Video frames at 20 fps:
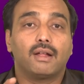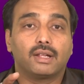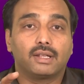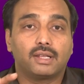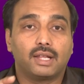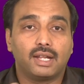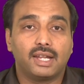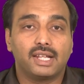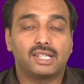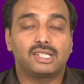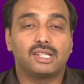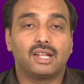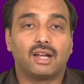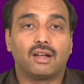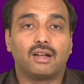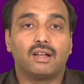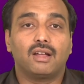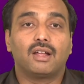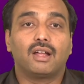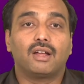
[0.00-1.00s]
the
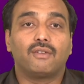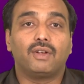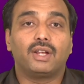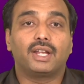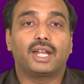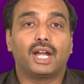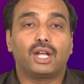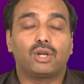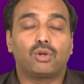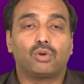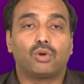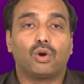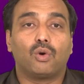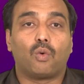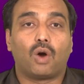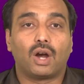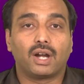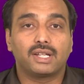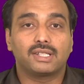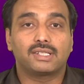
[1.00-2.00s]
listener will get to know
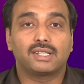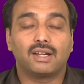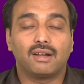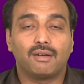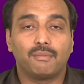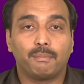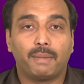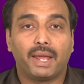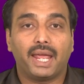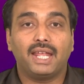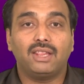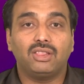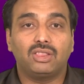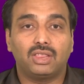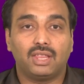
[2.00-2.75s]
what is the main